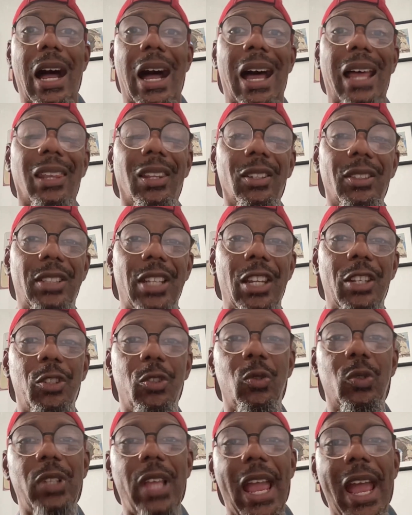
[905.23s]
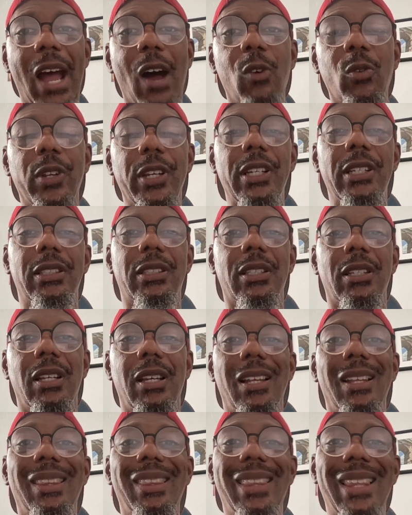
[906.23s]
I looked at used Audis,
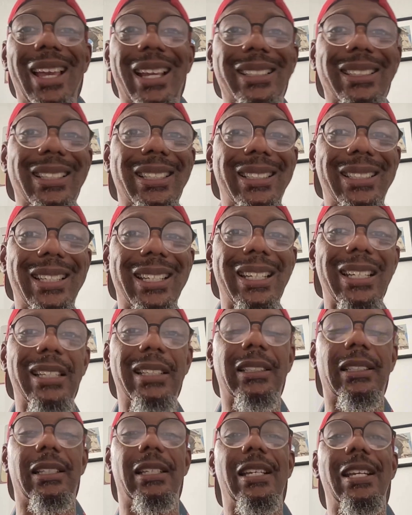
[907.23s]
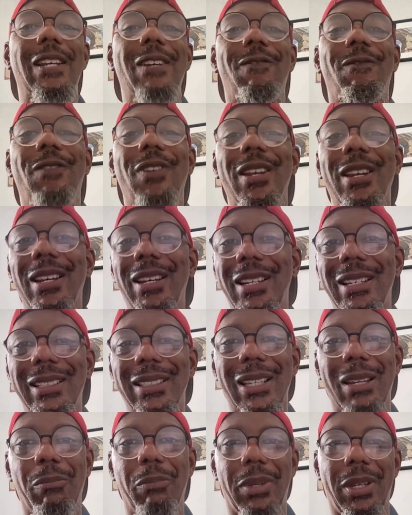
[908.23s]
Lexuses,
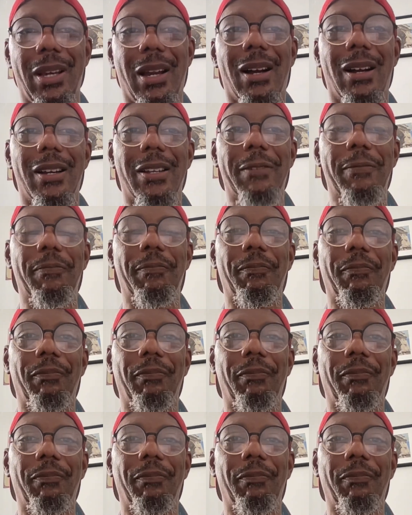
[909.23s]
Infinitis, and beyond.